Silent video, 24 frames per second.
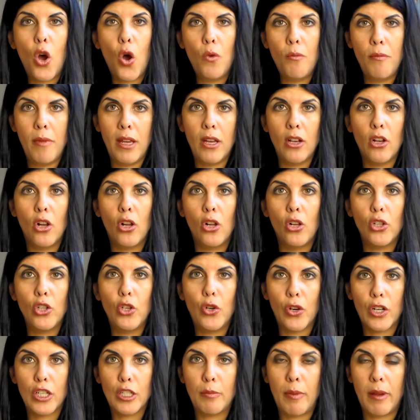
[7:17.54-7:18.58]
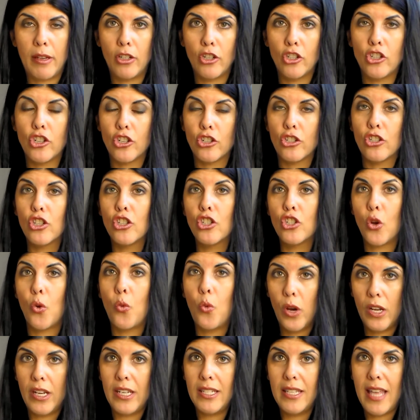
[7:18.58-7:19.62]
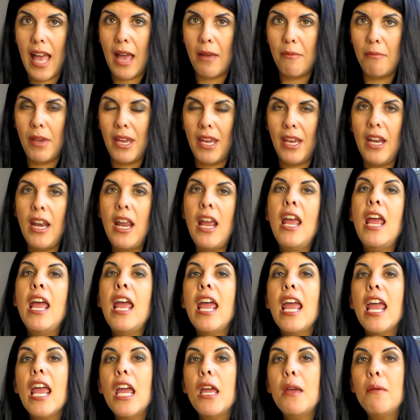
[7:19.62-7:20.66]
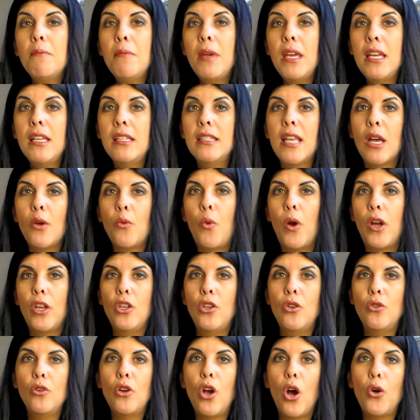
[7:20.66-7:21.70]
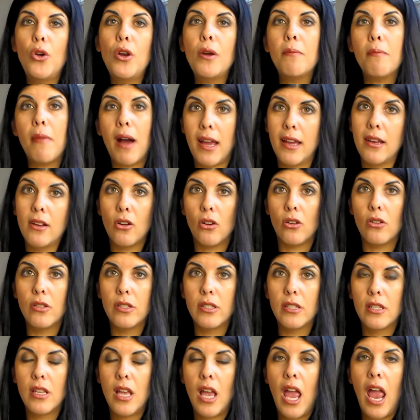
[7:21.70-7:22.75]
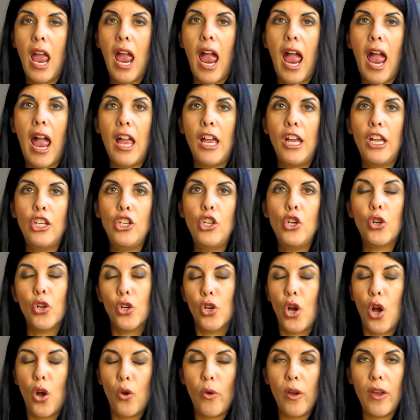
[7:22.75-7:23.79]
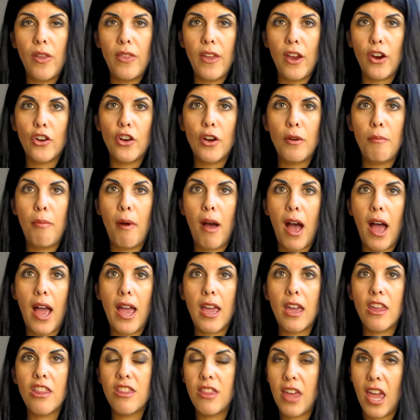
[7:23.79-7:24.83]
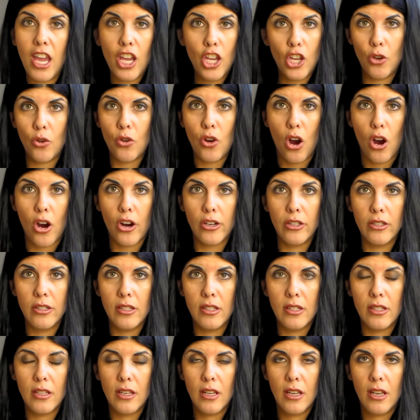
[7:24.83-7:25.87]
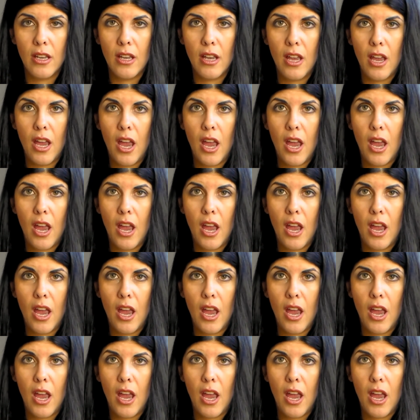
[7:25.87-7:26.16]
commingle your expenditures. So what does that mean? It means that when you go to Michael's and you're going there to buy thank you cards